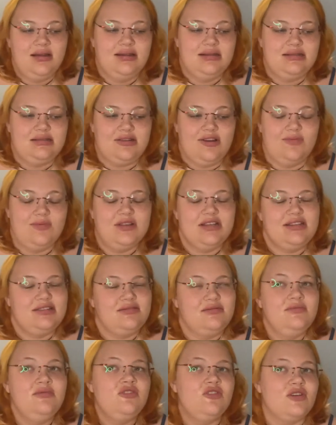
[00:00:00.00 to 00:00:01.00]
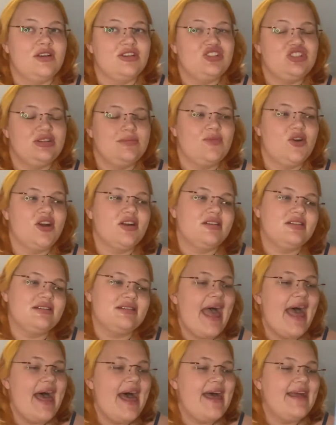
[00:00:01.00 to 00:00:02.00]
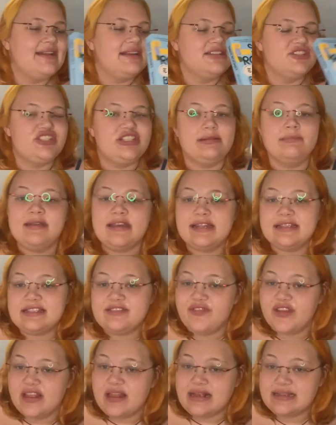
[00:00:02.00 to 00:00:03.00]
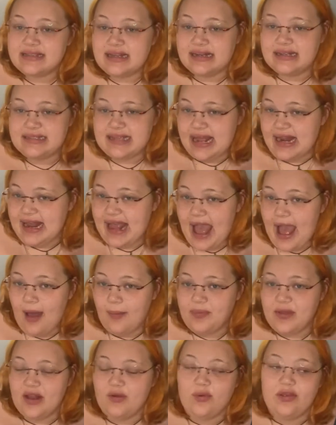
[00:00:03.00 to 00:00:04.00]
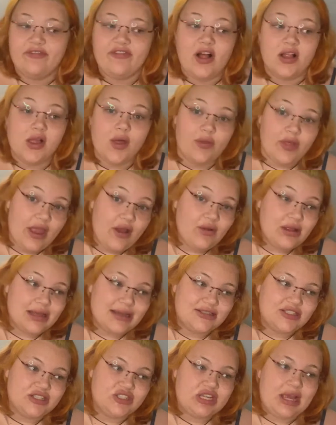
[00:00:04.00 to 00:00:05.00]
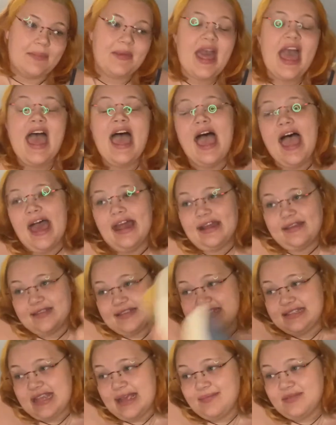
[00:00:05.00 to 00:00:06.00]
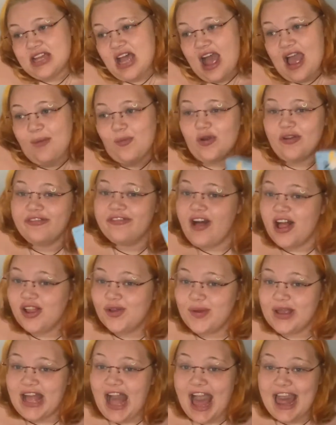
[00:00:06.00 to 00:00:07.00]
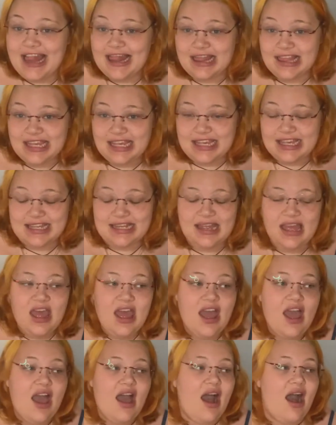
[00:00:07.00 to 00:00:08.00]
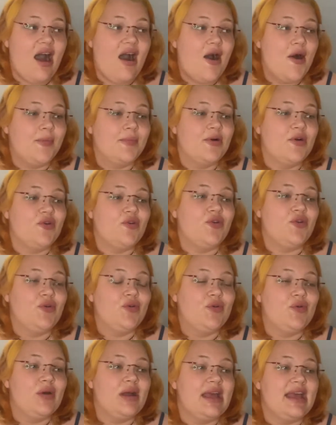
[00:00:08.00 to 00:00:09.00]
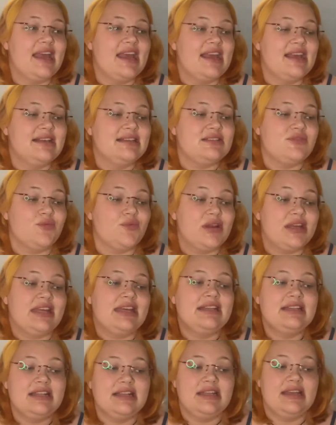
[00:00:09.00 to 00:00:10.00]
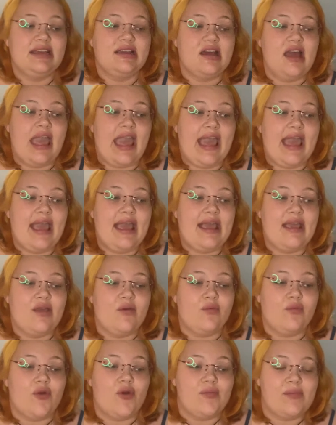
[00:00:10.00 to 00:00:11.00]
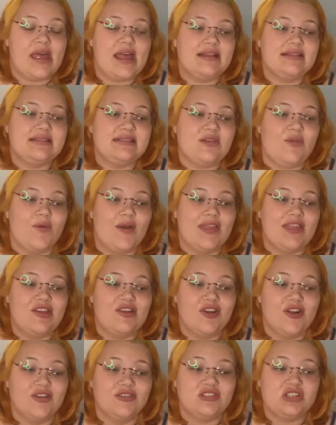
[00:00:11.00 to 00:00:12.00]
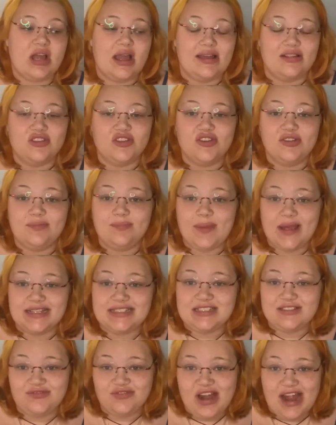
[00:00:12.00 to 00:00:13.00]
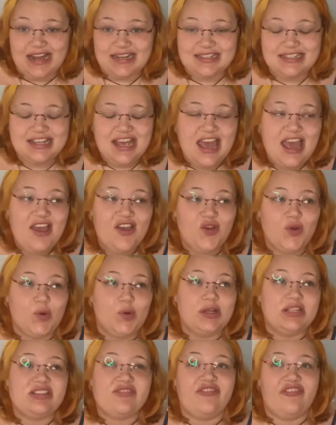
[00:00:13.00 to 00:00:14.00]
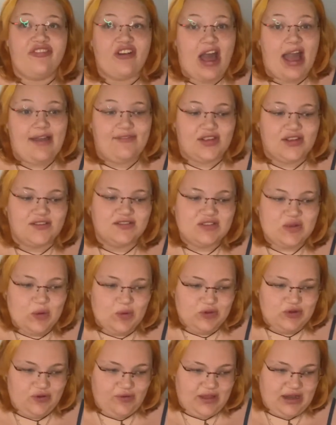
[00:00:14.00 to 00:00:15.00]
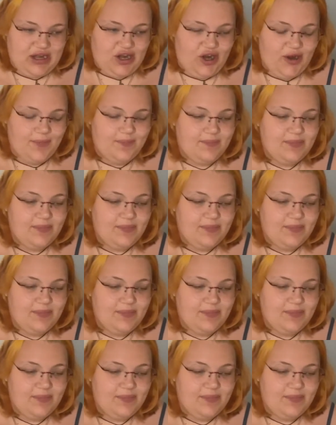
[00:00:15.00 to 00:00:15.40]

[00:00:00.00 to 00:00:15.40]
Dublin, And she meets Felix on a dating app, and we follow their relationship. And at the same time, we're following Eileen, who is rekindling a romance with her childhood best friend, who is 5 years older than her.